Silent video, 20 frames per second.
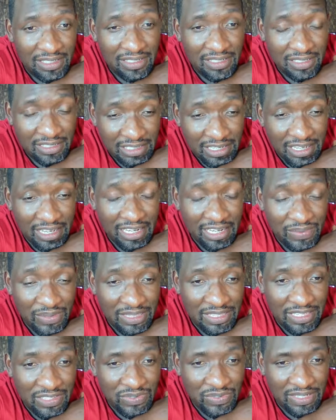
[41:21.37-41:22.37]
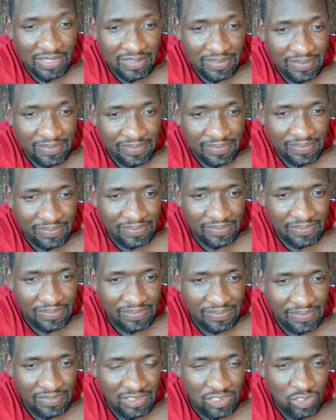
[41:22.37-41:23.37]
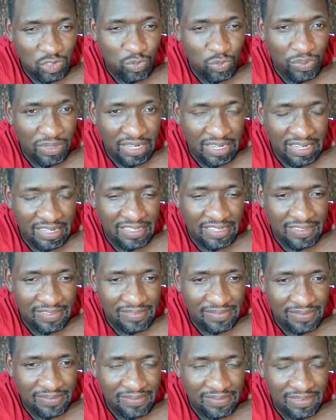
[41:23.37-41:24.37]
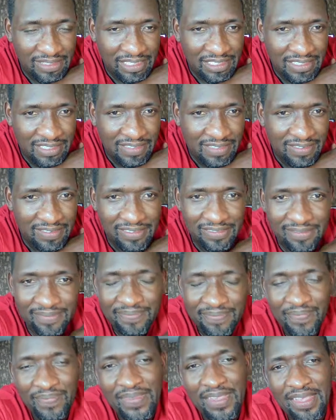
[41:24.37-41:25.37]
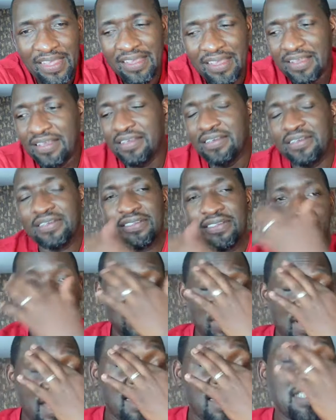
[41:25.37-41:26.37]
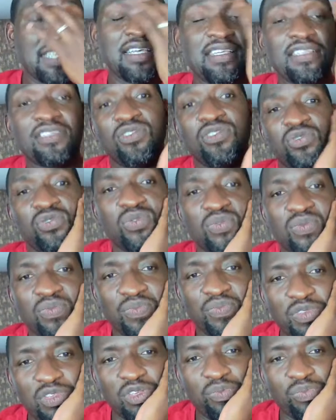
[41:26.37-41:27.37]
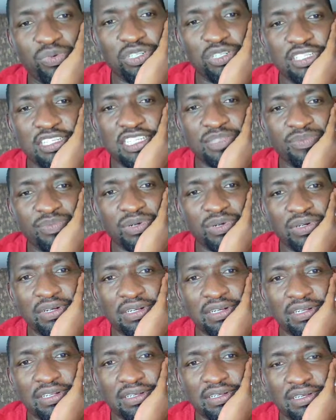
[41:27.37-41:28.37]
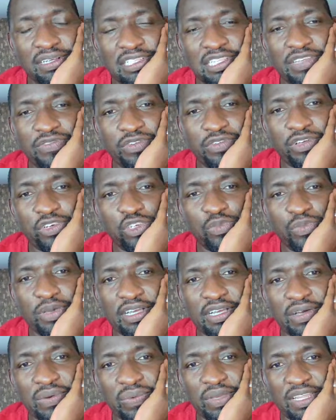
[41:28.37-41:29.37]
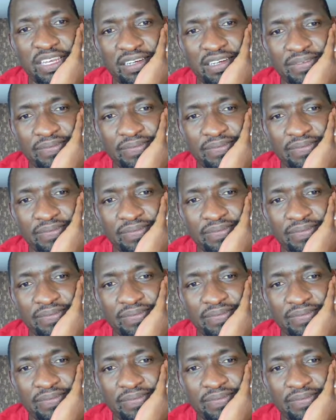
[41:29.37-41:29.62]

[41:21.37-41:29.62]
It's a hard one, this one. Super hard, this. So the answer is to, you push this pawn as if you want to make a queen.